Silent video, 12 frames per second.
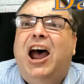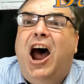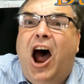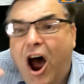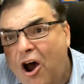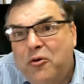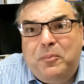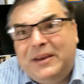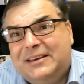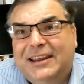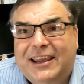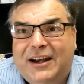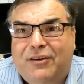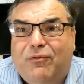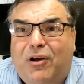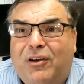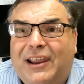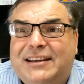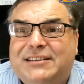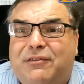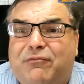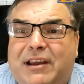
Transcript: hoping to get a Rolex at